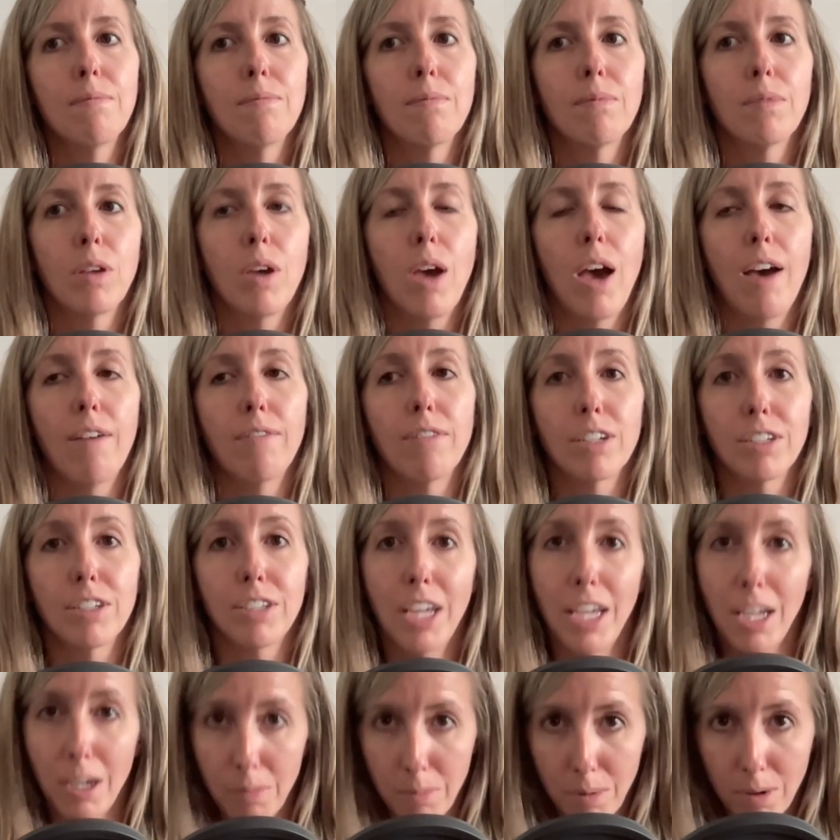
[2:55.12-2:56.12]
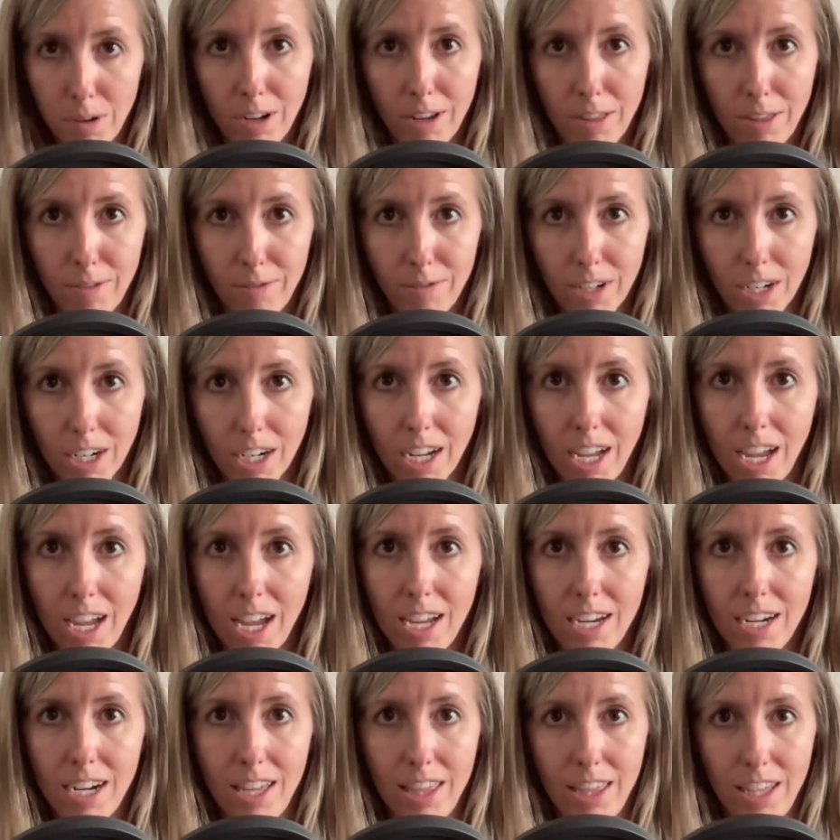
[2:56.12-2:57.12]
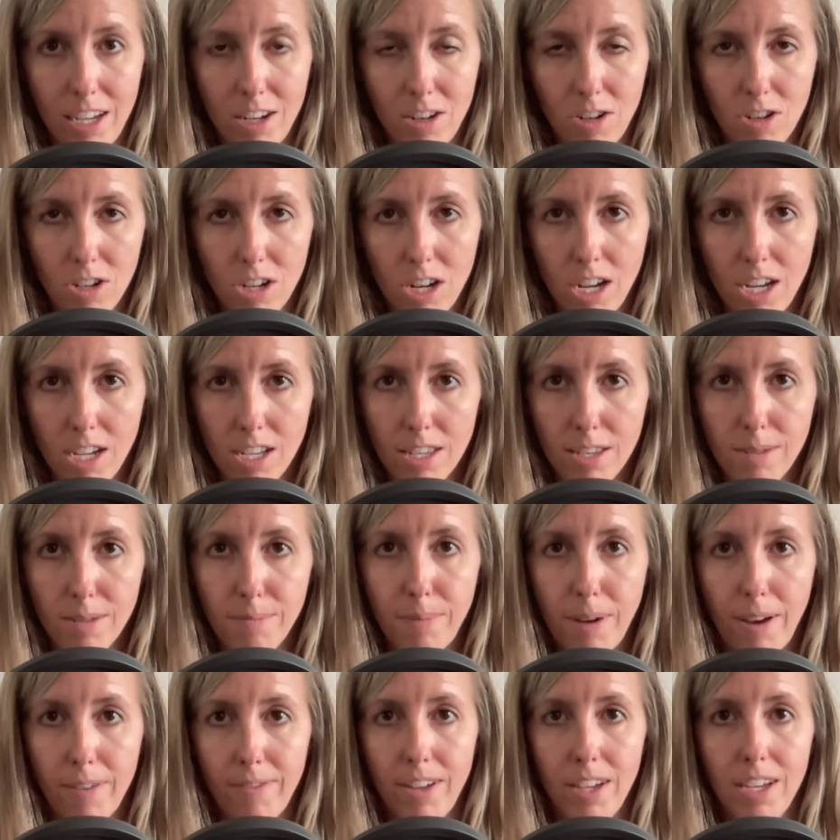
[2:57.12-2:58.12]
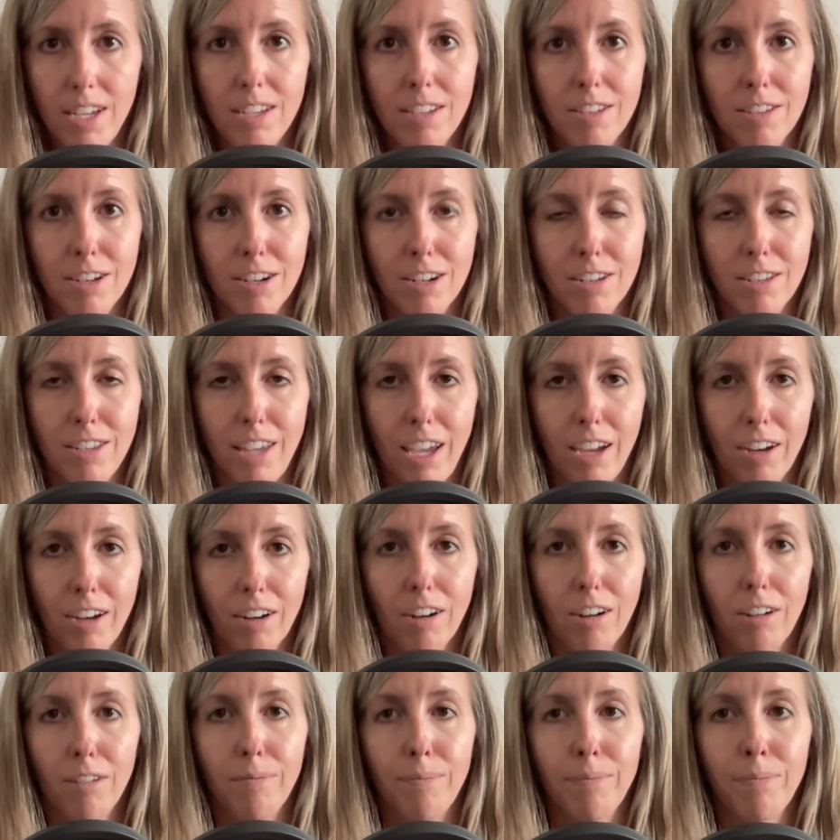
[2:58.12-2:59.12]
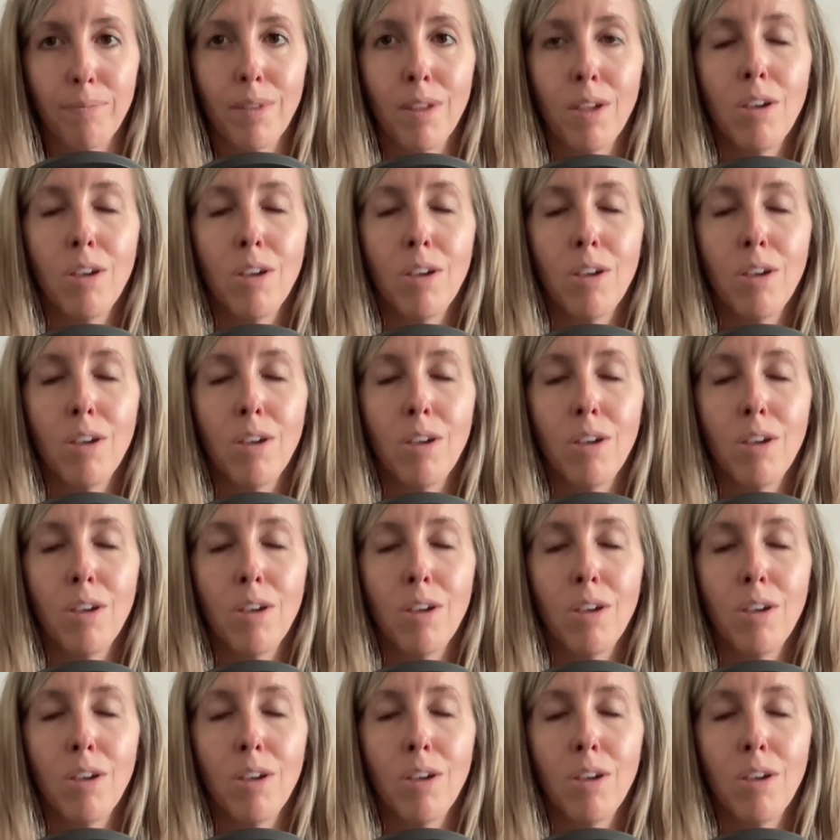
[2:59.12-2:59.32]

You have your tailbone at the very end, and then just above it is your sacrum.